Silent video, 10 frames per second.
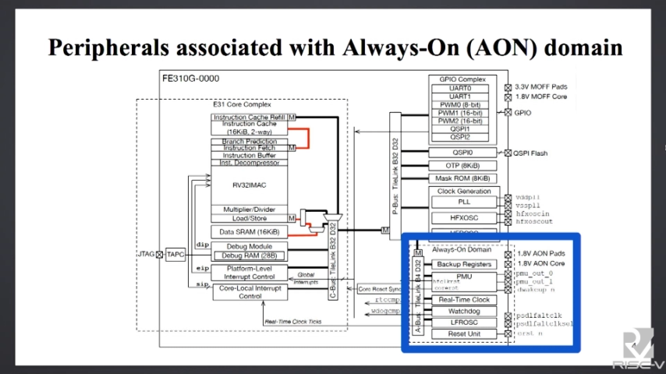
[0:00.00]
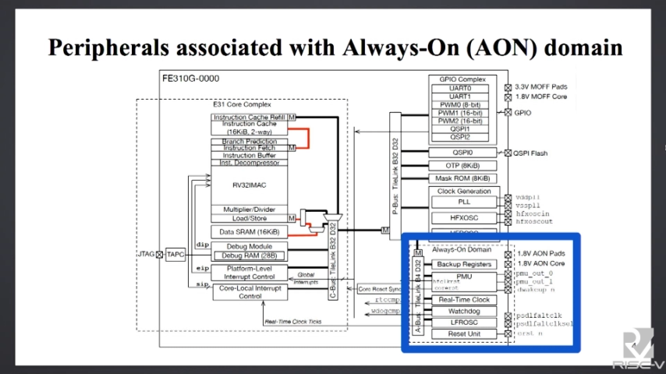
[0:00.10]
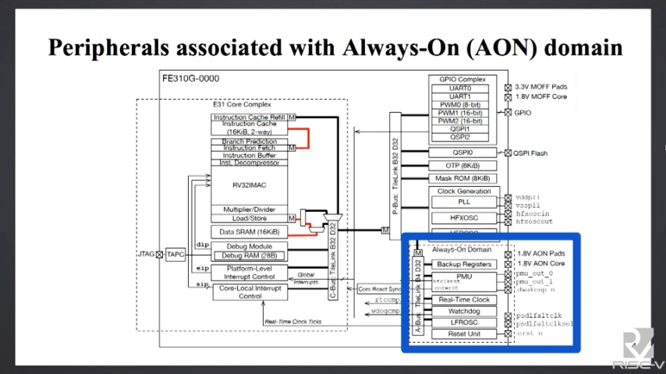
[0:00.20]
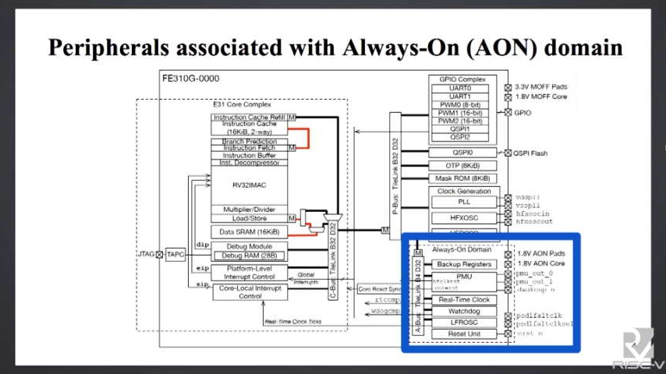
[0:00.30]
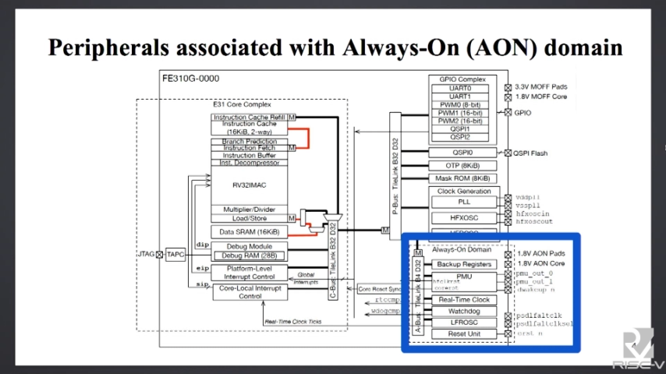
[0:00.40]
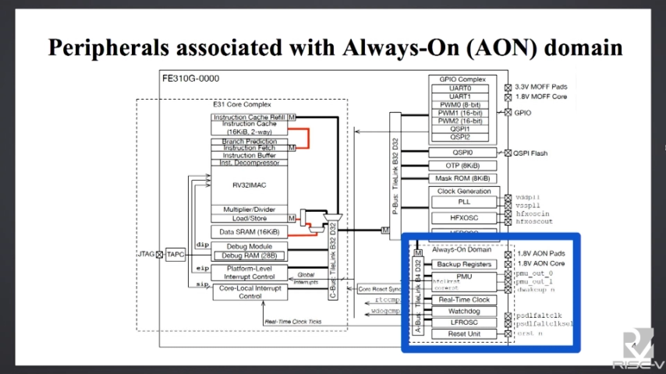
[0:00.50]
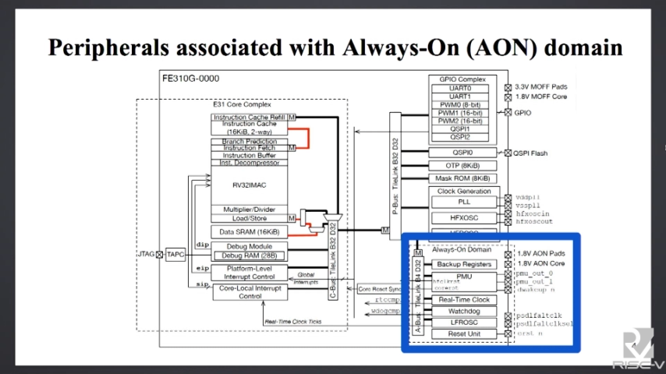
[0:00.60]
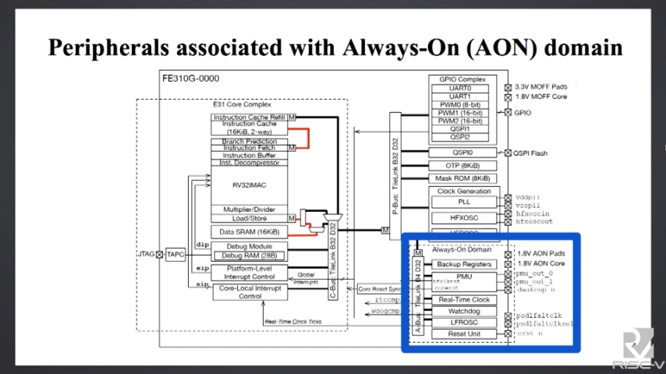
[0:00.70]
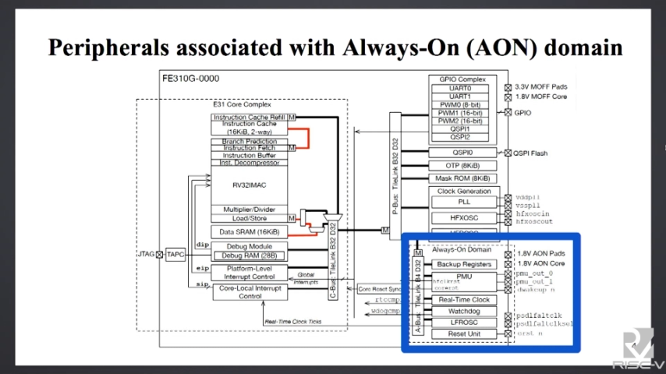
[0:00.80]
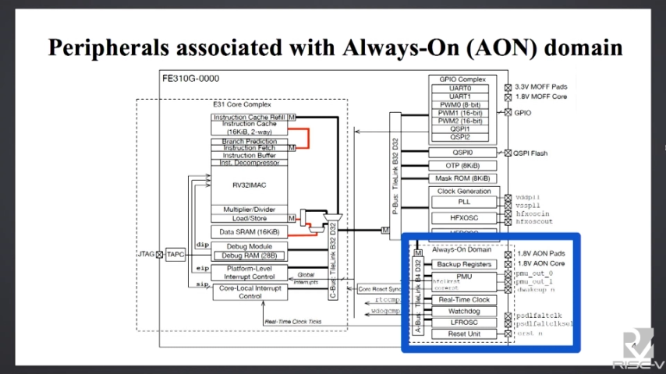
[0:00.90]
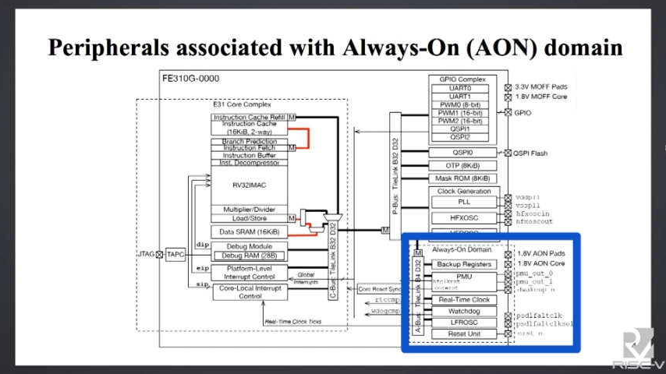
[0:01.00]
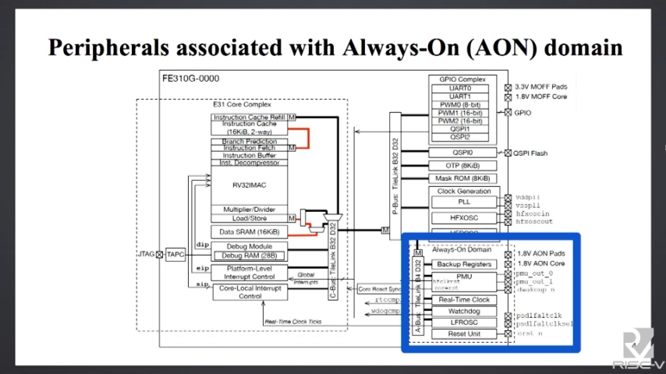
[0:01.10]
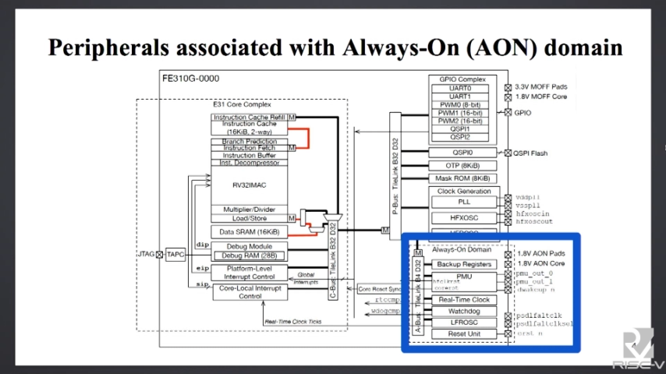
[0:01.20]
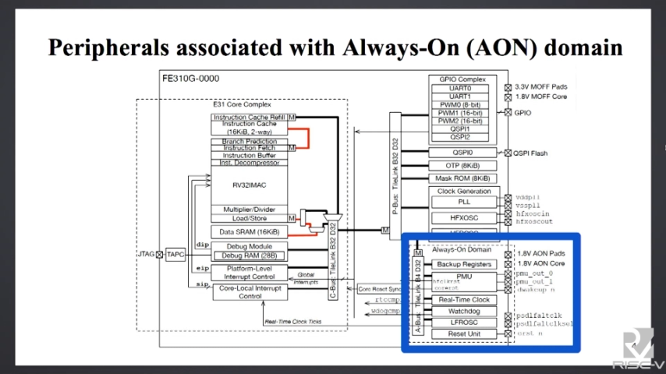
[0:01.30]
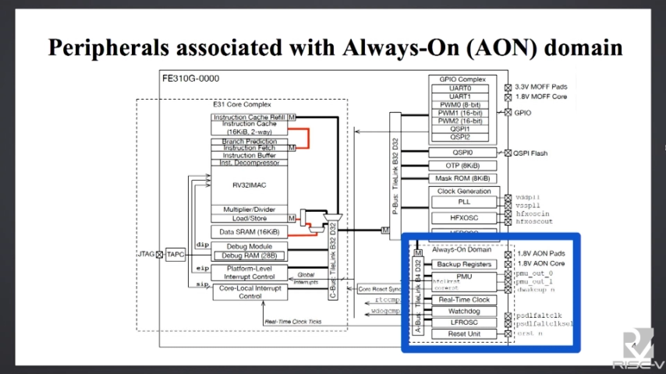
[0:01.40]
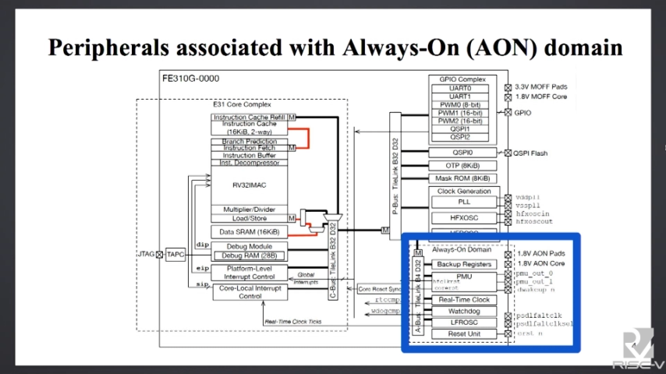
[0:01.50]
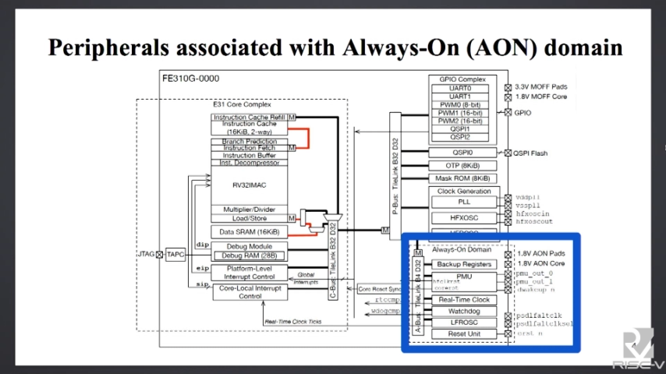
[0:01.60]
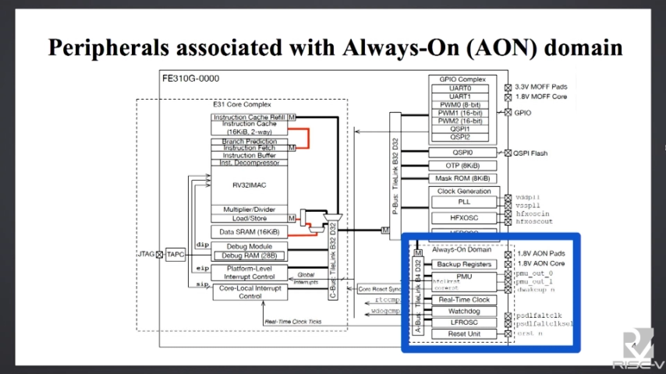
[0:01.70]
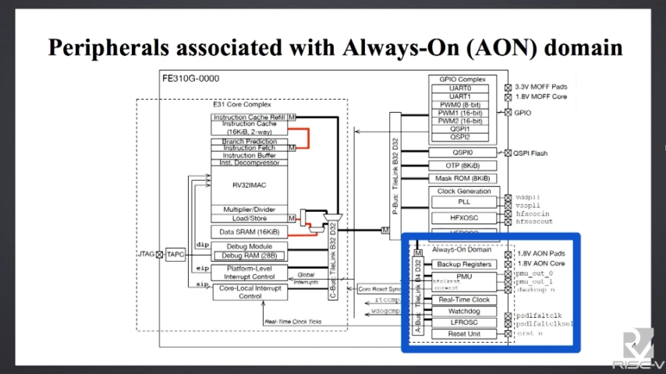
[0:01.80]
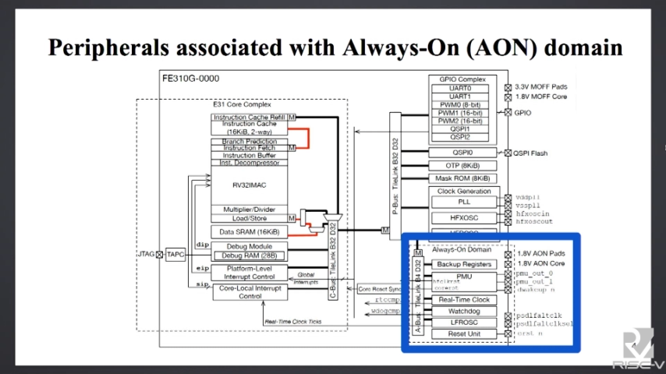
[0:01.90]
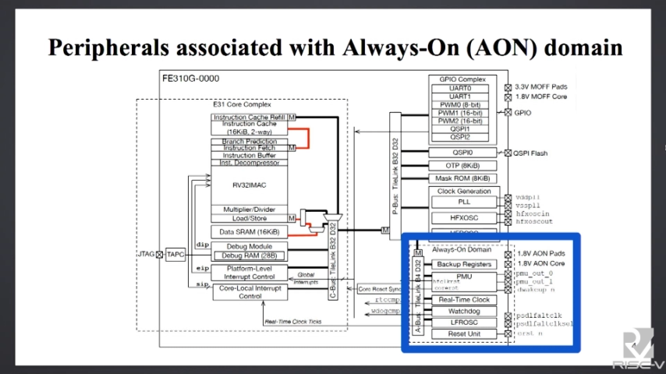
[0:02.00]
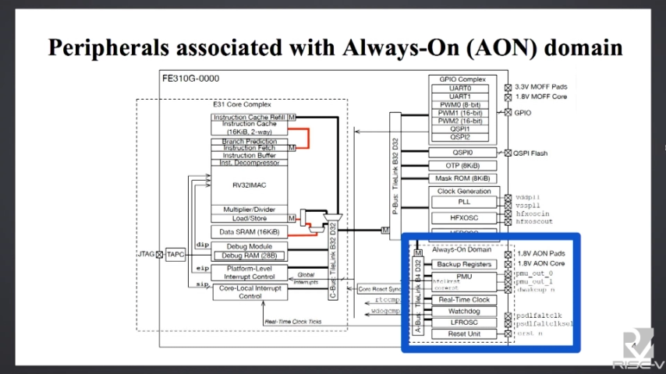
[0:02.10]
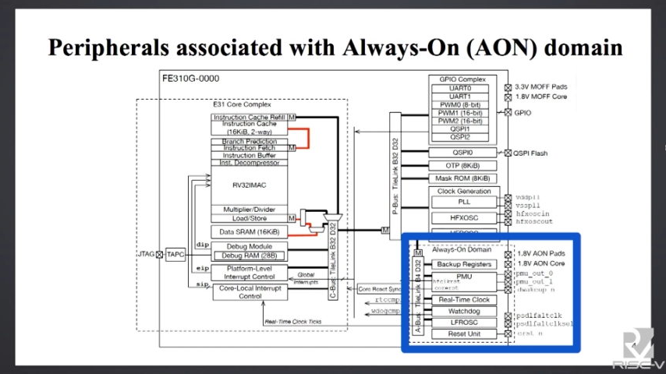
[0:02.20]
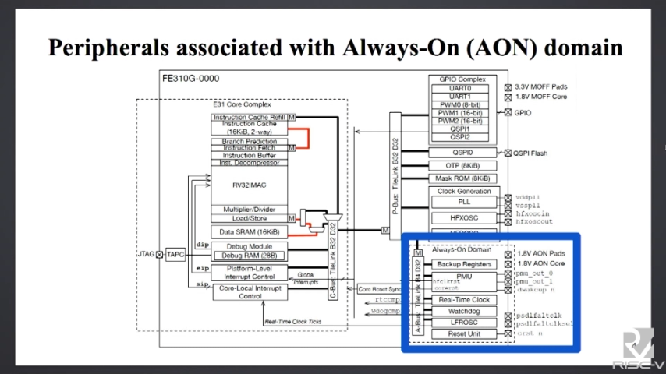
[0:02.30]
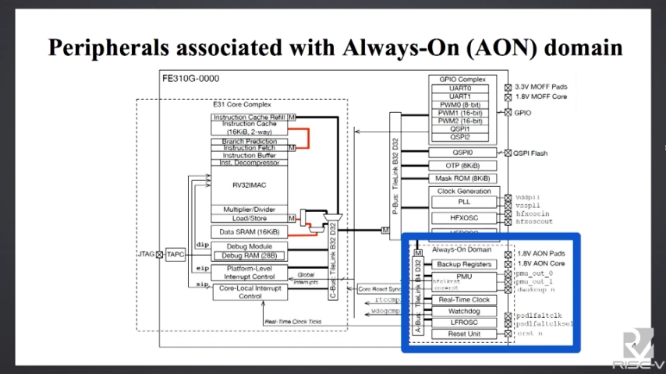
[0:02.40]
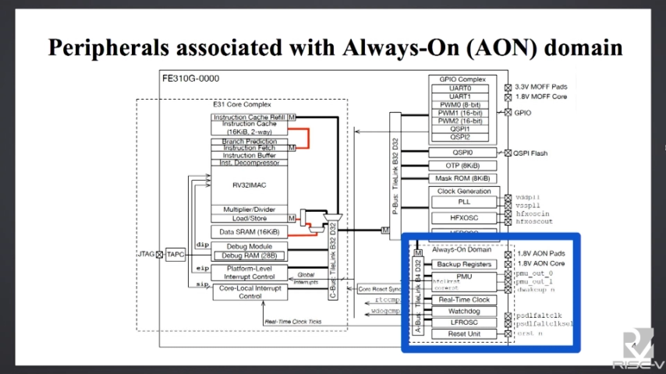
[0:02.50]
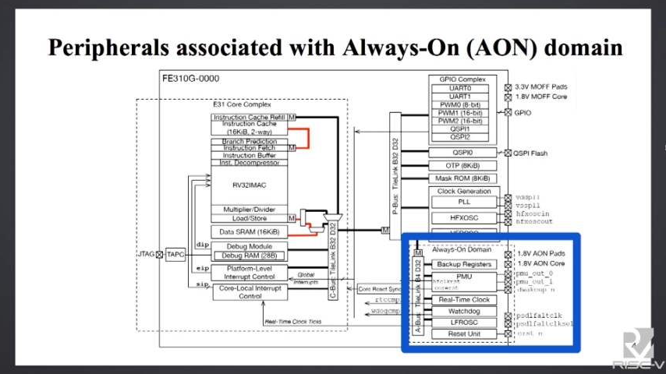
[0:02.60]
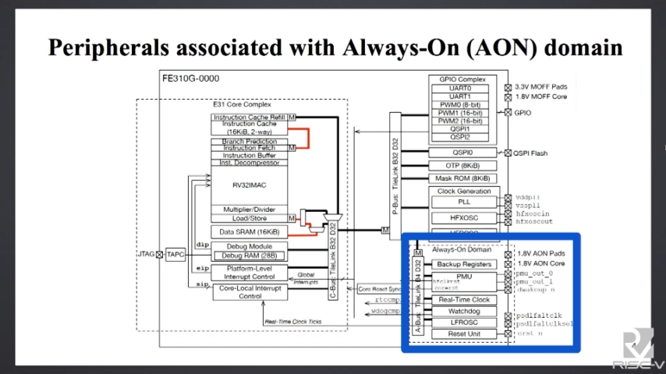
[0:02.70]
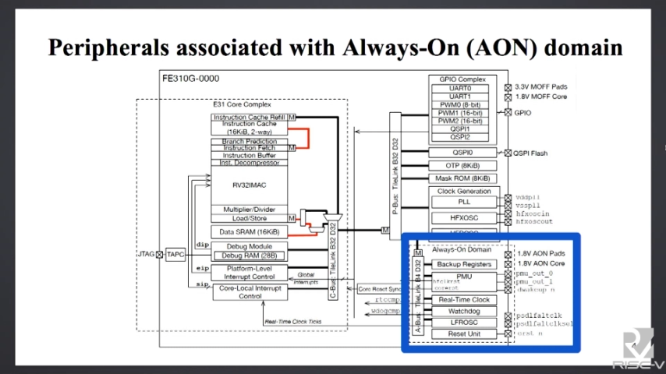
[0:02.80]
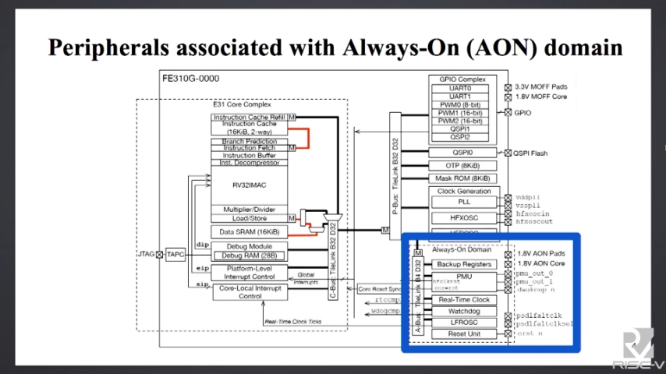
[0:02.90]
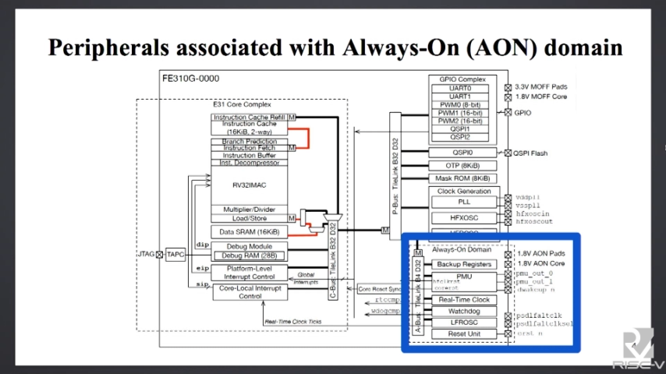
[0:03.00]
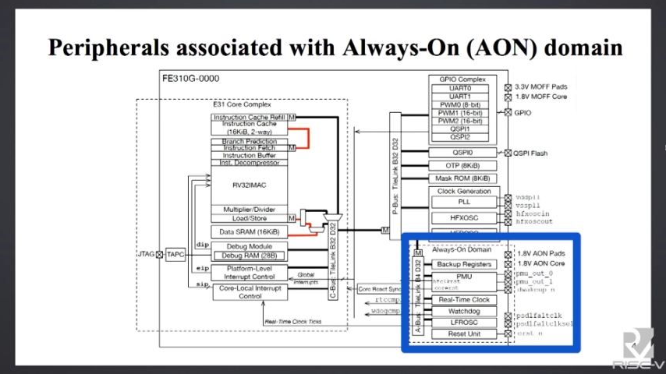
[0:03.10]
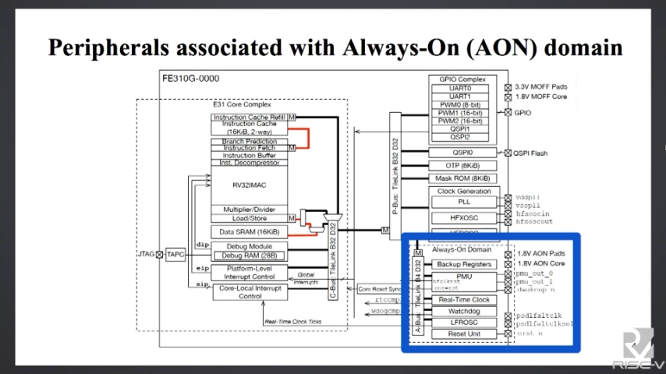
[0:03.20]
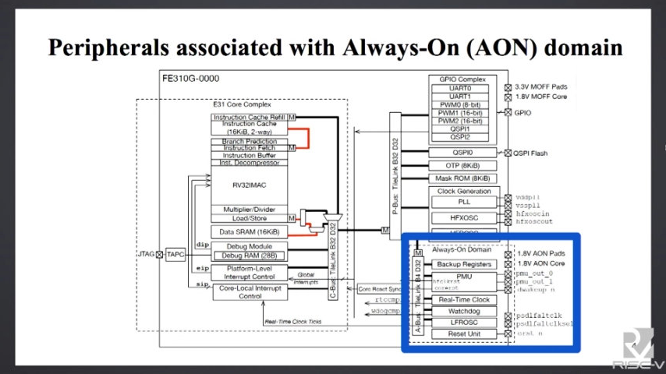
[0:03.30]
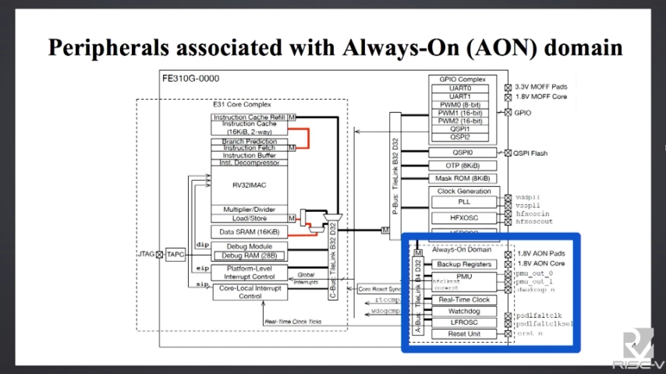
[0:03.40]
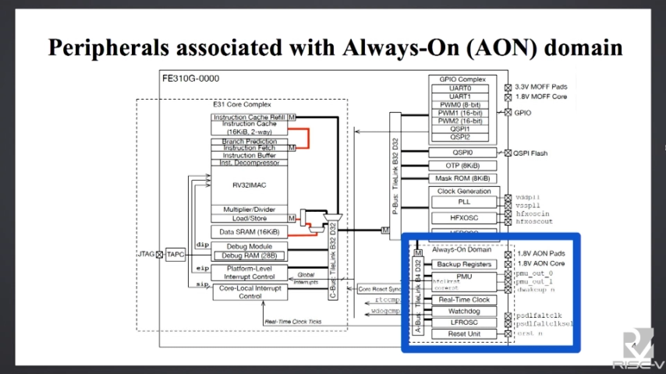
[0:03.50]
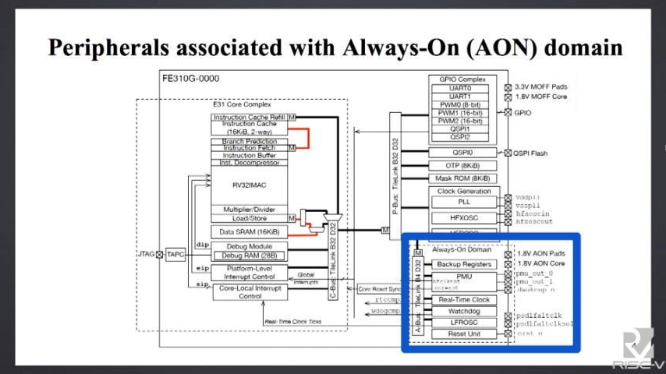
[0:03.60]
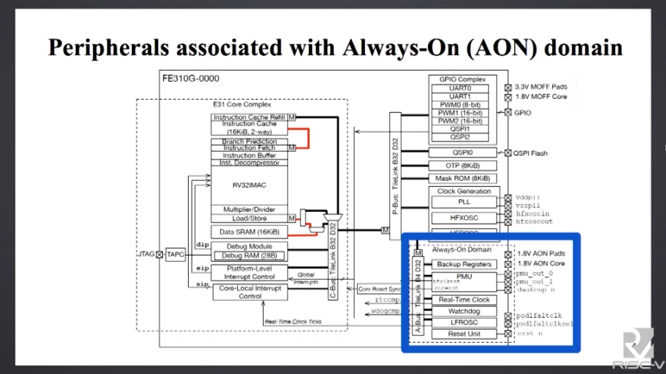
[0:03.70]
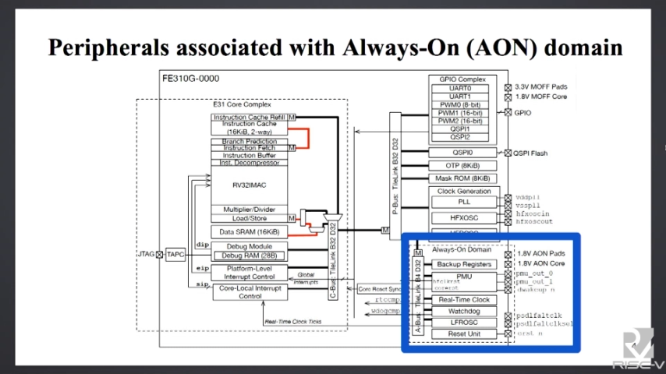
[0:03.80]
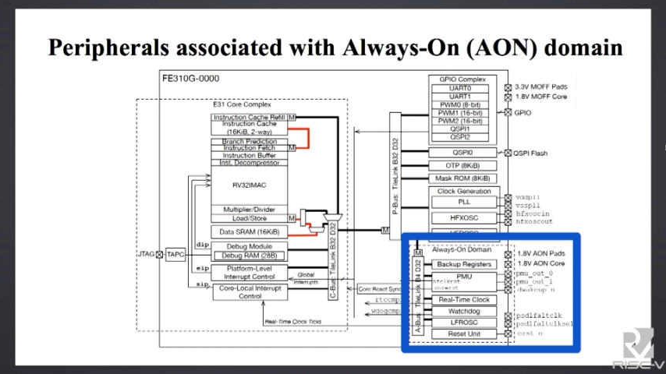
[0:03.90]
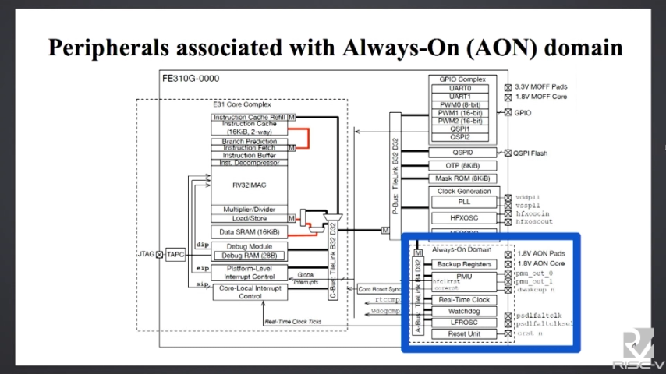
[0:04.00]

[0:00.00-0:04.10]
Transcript: [unreadable: no face in view]